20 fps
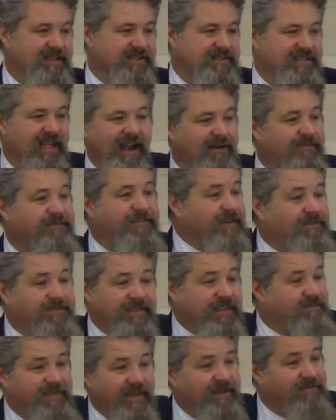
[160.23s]
it's not a
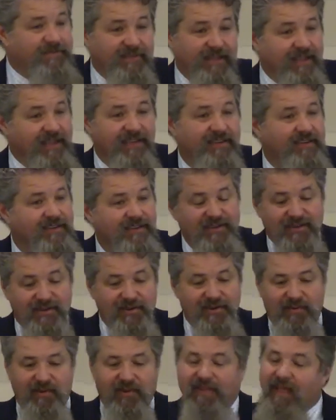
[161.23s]
50 50
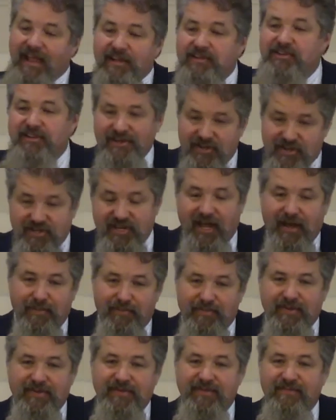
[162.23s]

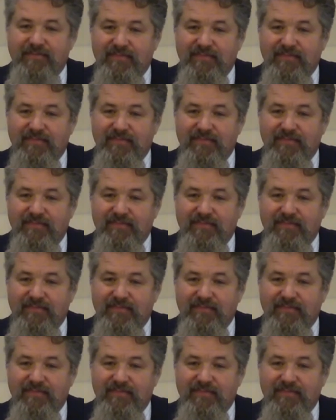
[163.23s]
relationship.